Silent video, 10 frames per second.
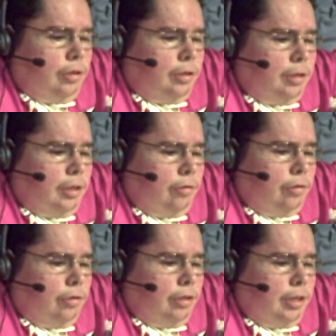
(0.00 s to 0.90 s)
Hell of the
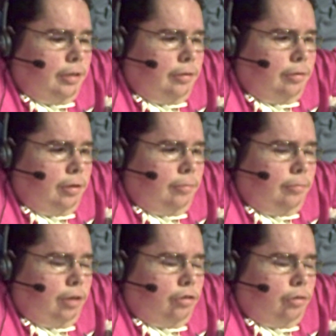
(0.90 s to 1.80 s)
King,
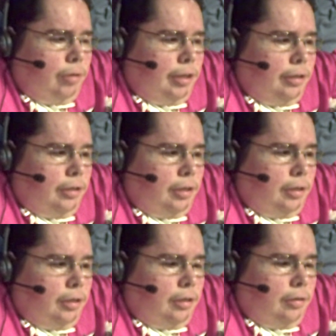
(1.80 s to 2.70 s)
Macho Man
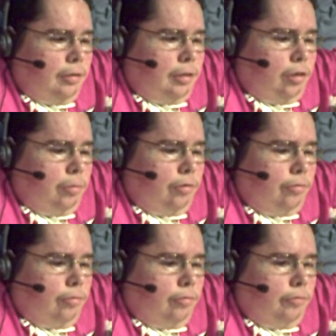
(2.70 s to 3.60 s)
elbow
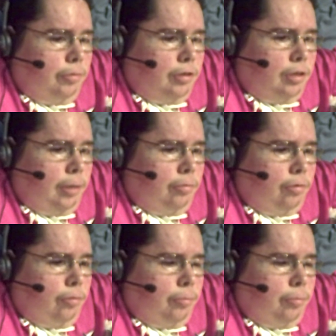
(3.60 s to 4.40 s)
from the top rope.